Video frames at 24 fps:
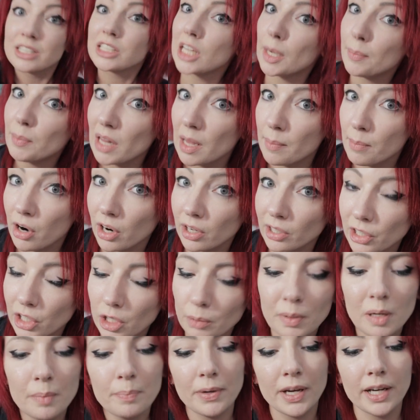Some of them are a
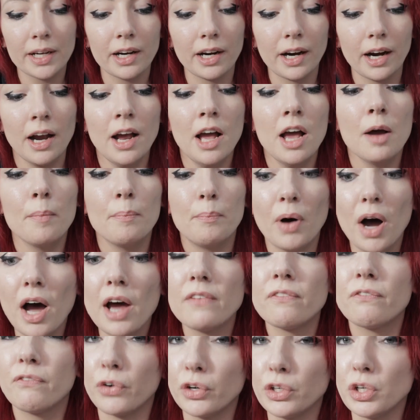little bit bigger,
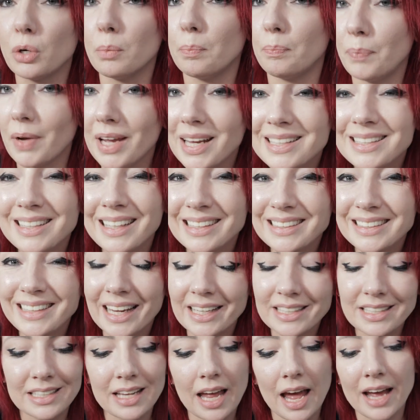but for your basic
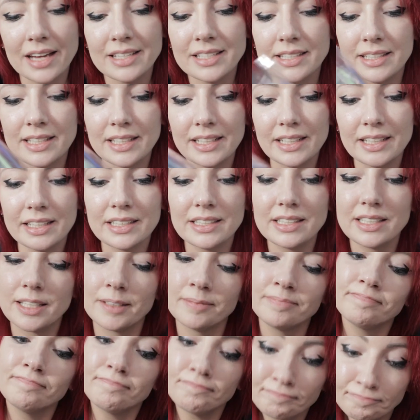SDs,
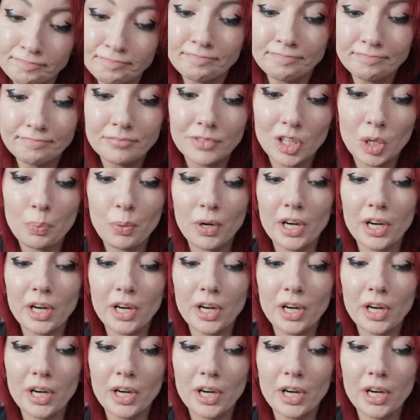they're